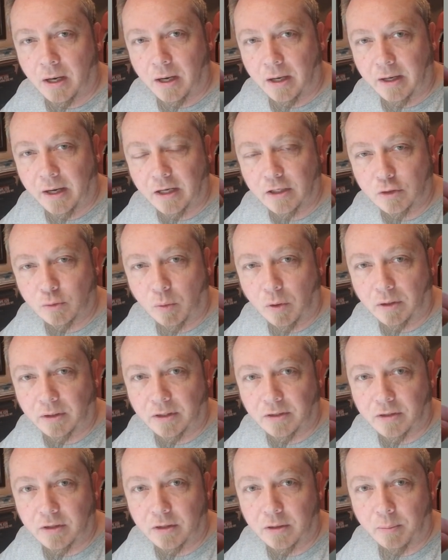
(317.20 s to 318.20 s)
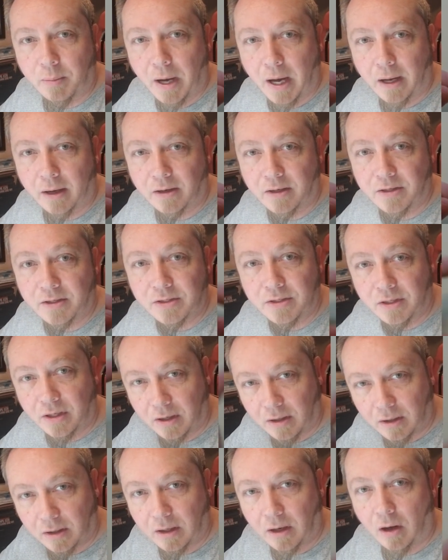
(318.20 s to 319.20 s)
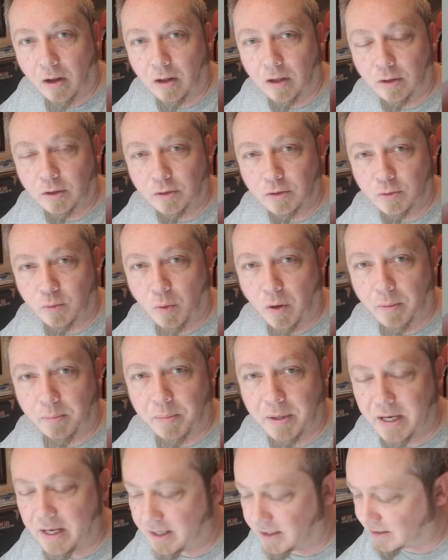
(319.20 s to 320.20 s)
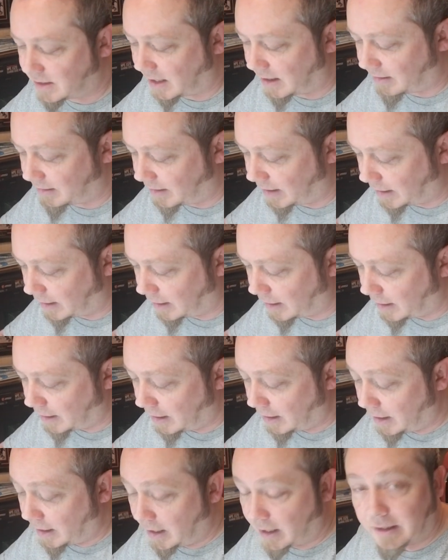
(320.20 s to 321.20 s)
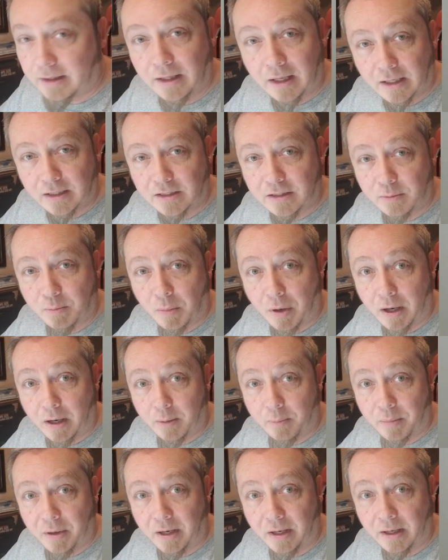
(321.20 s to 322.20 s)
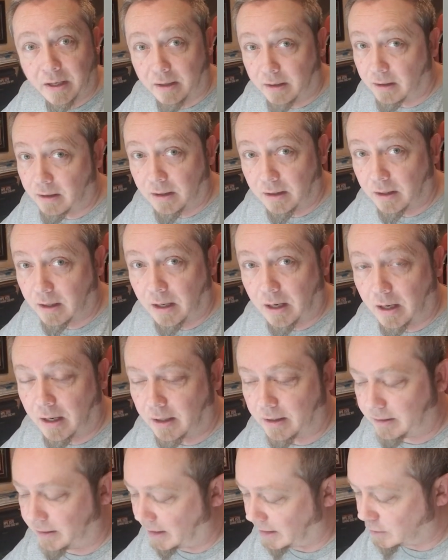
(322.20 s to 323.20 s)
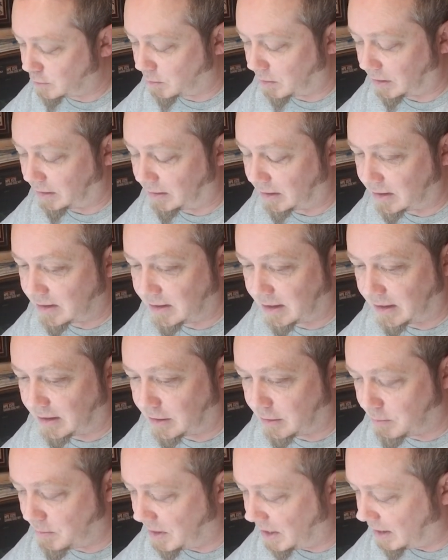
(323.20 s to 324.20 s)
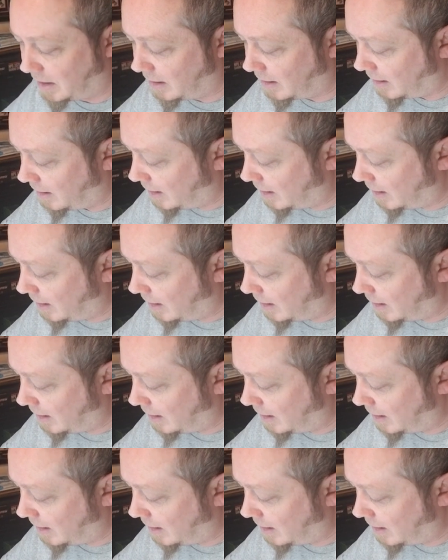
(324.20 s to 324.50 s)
gets welded to the batteries all as one piece. I think that's, in my opinion, that's what it looks like to me.